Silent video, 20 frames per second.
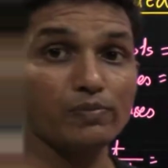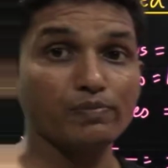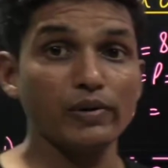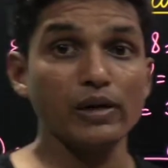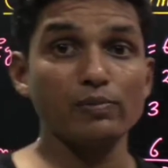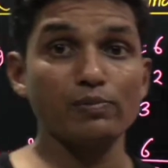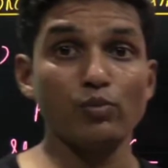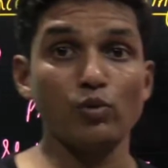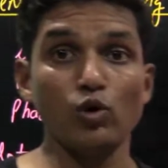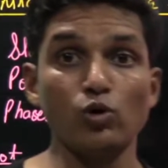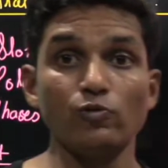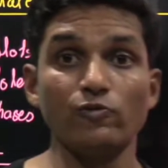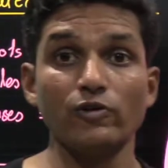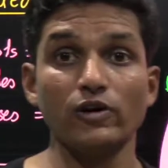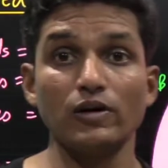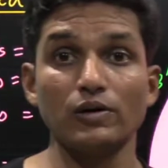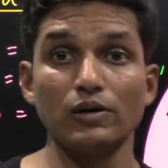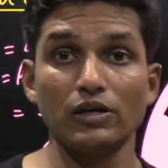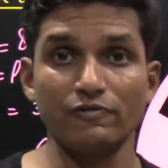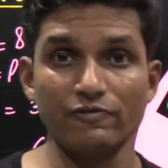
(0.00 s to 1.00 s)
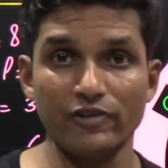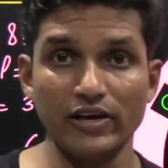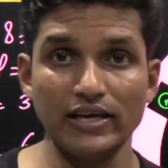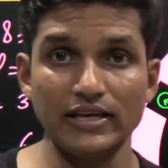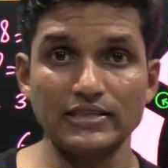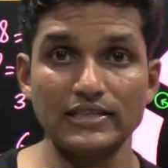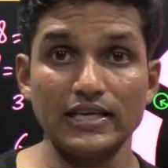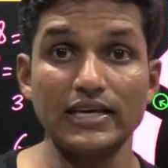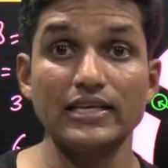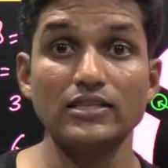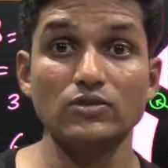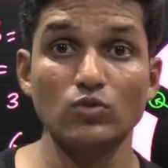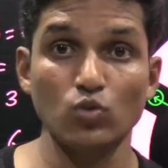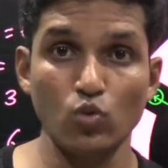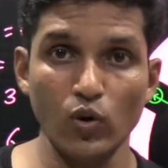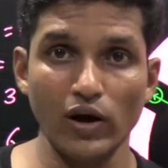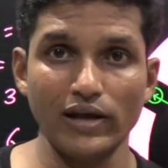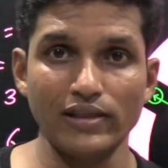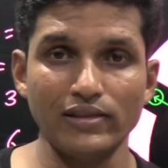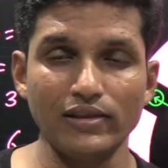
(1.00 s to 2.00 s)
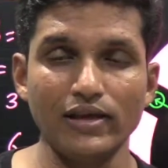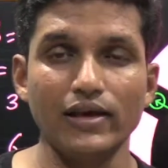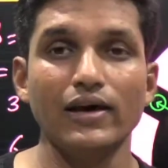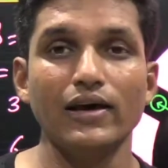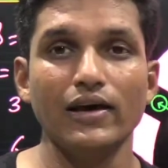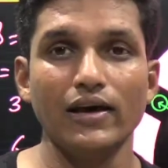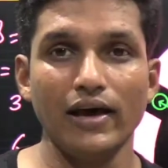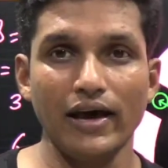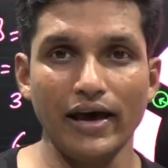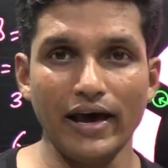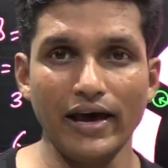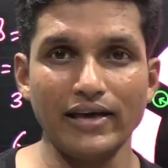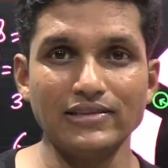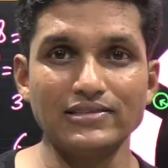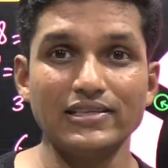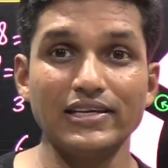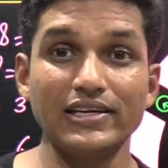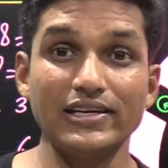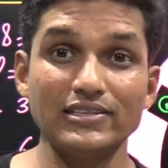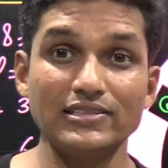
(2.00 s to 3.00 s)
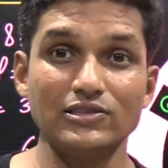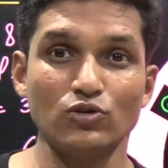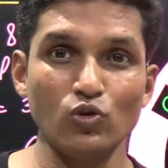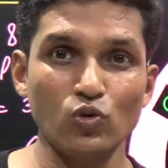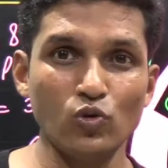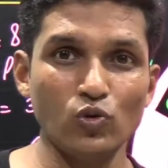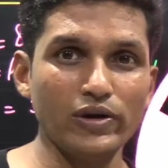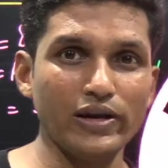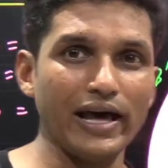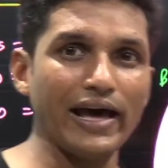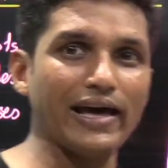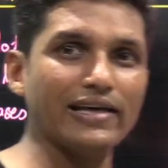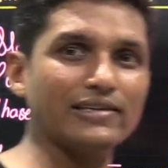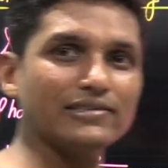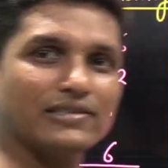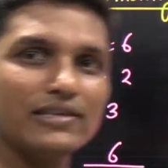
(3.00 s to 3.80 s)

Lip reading: per pole per phase is 1. Hence it is known as